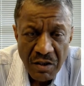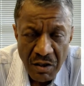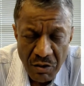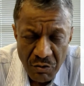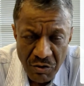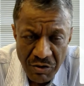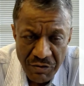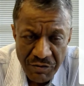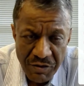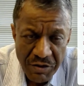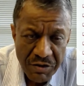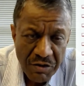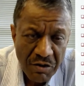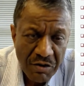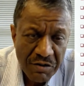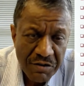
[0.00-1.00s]
lower
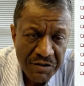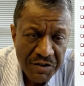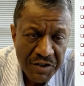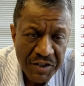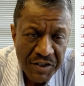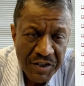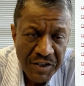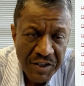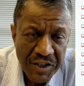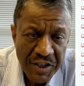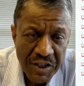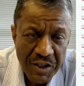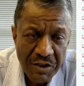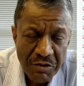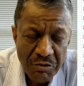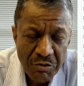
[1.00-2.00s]

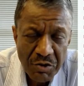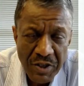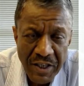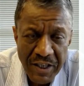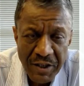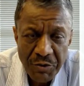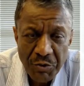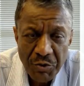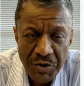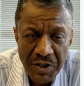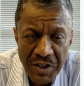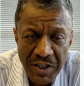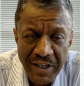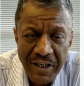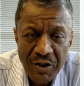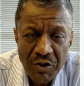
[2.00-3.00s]
viscosity so that you
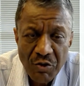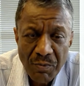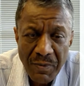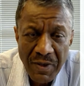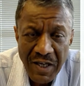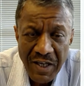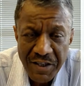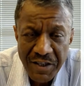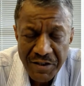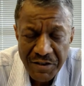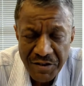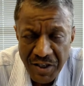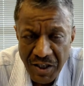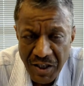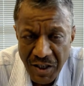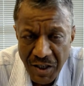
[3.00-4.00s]
can atomize
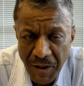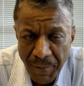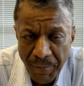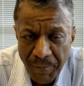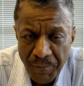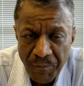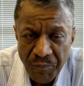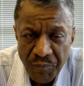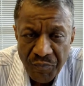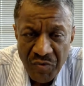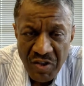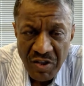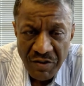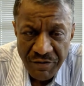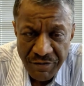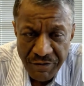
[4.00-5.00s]
the
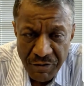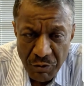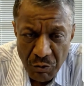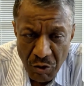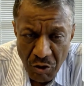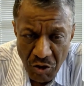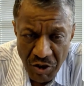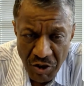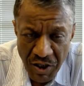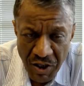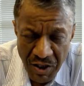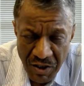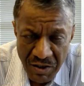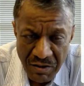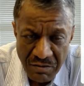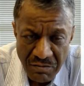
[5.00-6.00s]
fuel oil
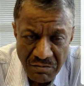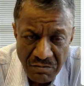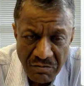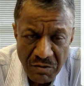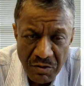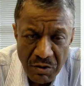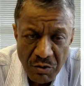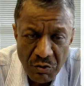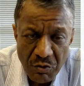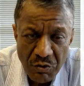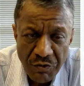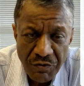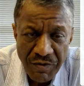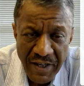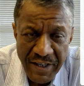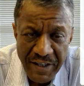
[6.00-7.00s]
to
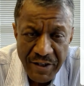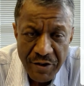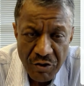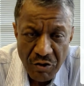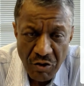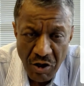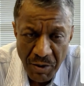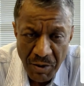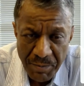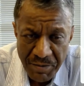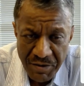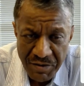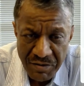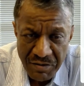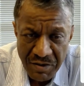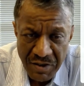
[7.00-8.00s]
fine
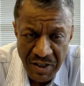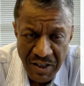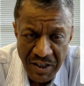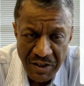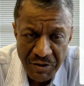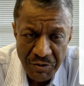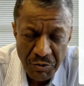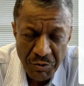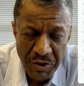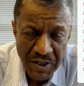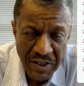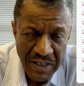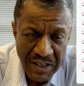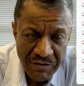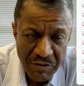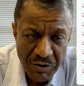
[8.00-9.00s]
drops and you can
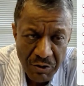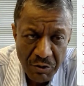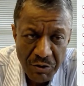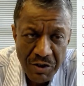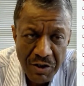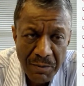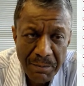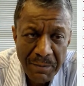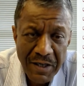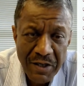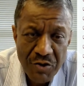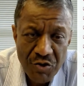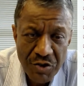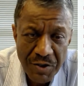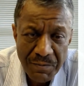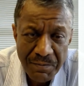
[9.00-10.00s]
have a good
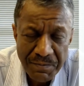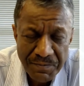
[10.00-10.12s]
combustion.